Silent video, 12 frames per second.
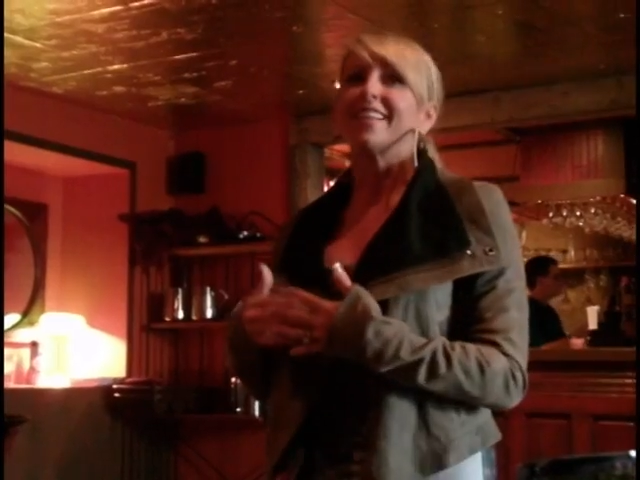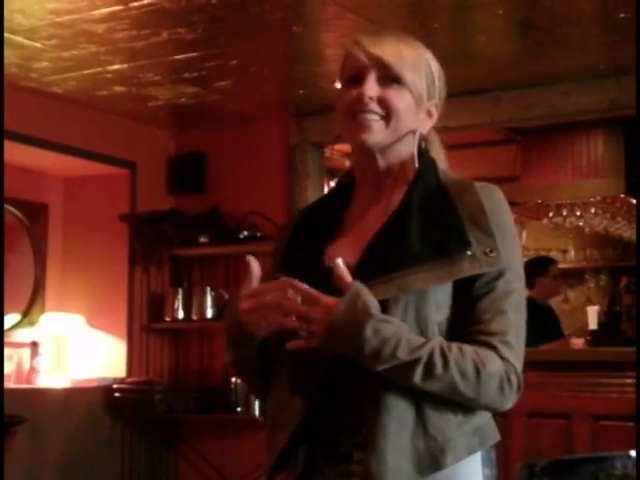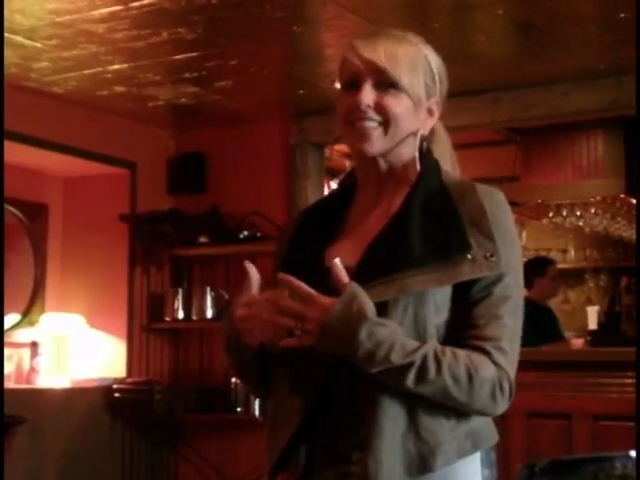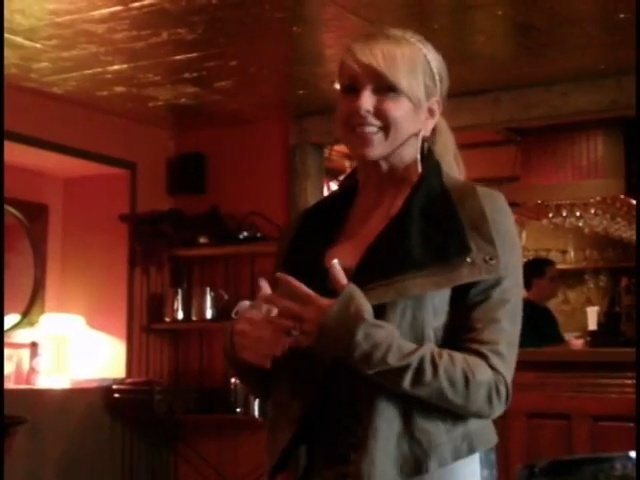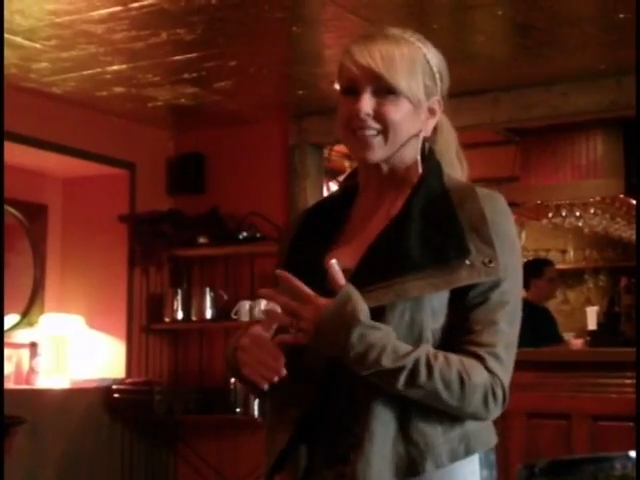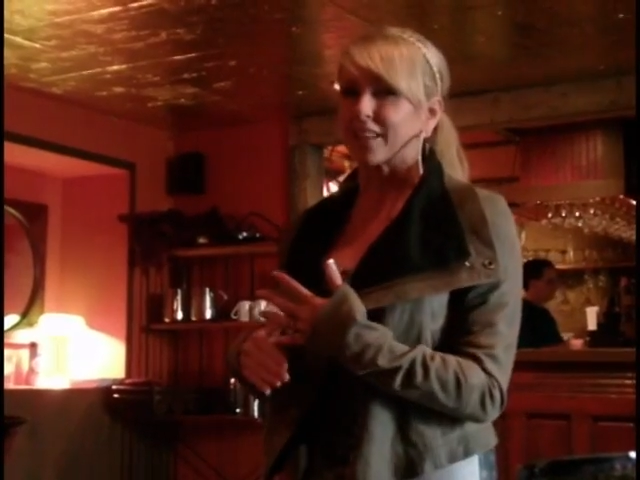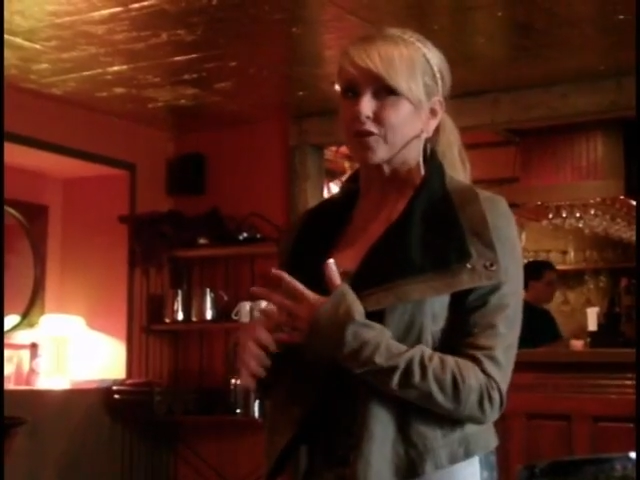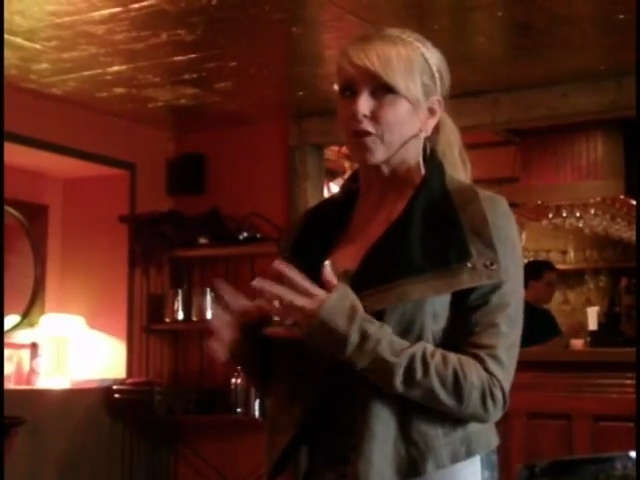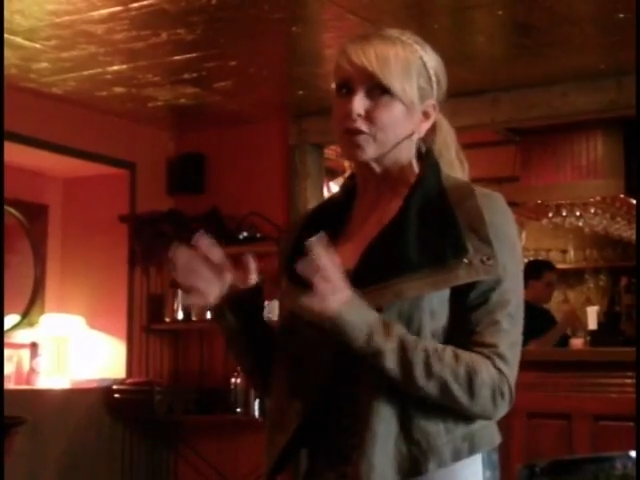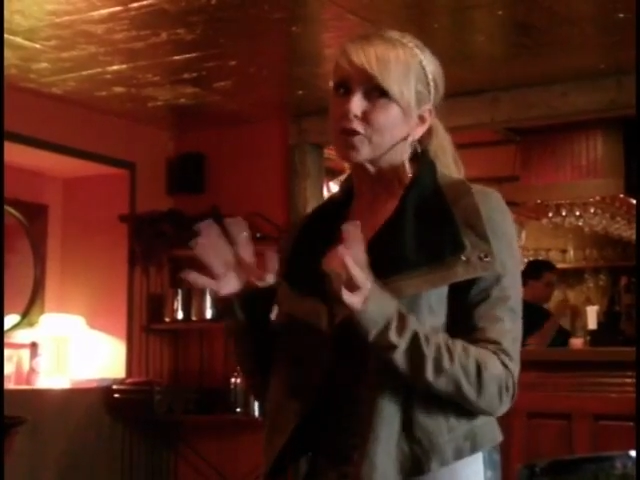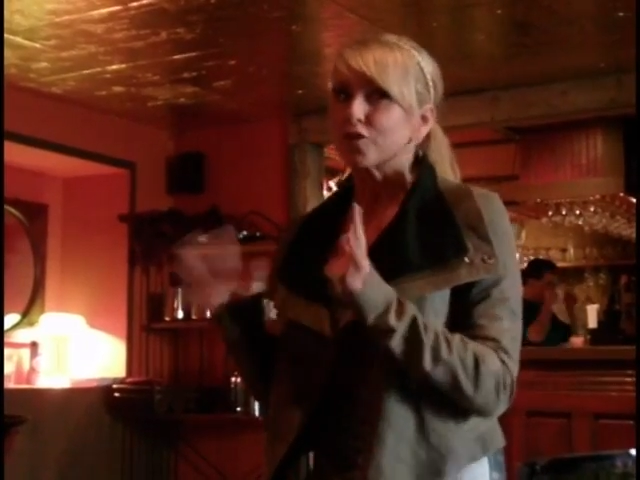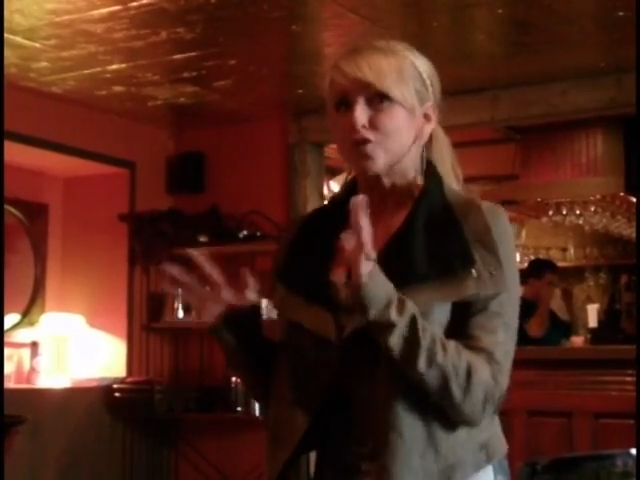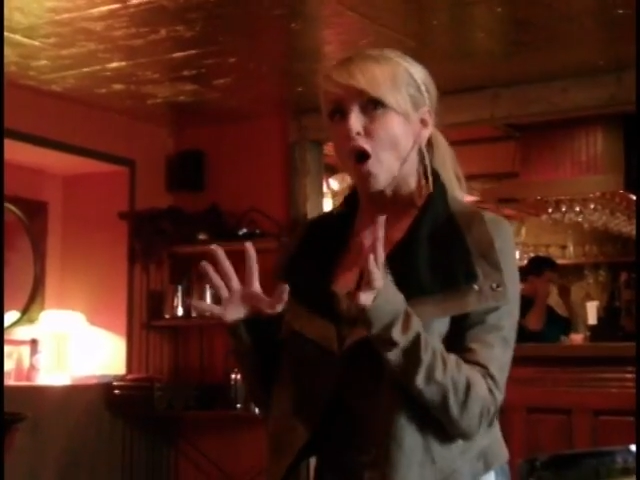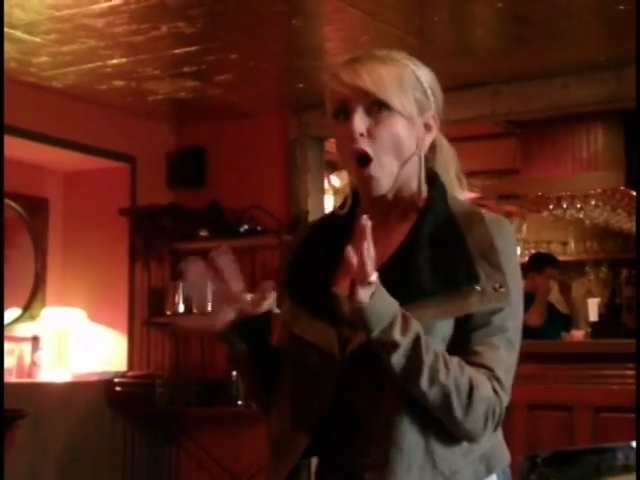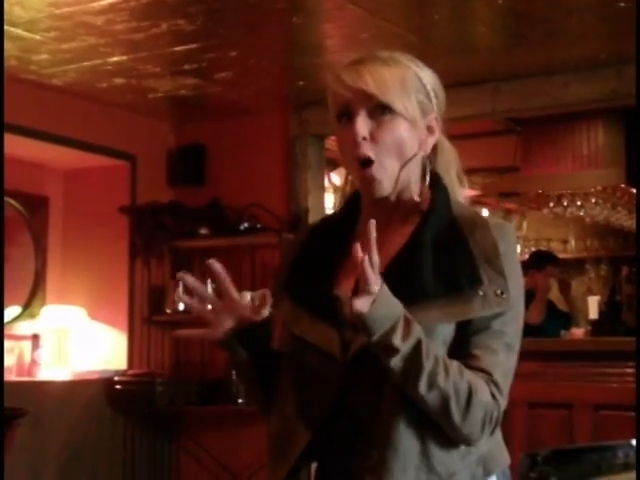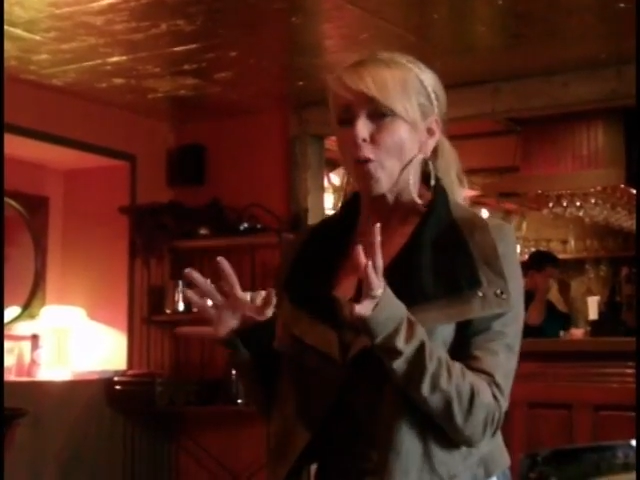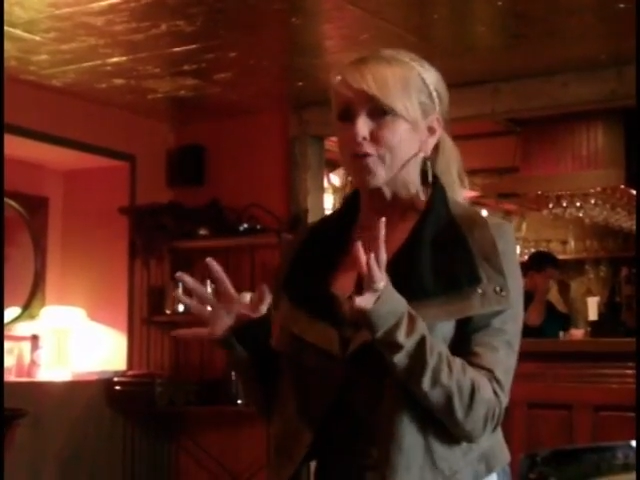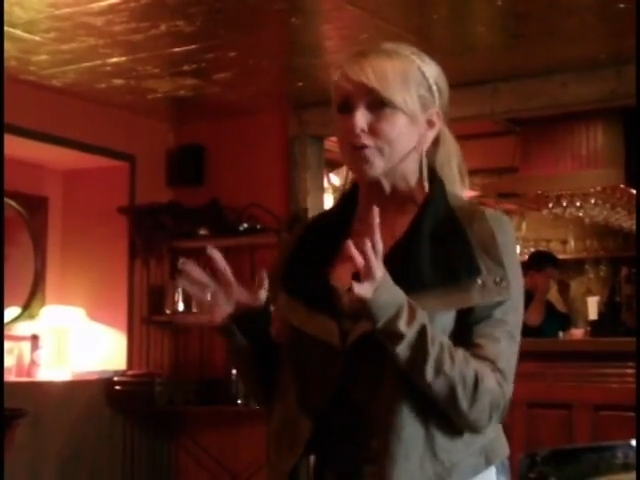successful or to
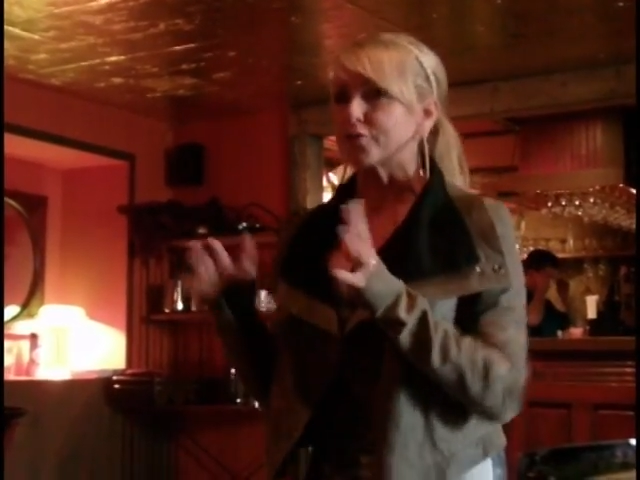know what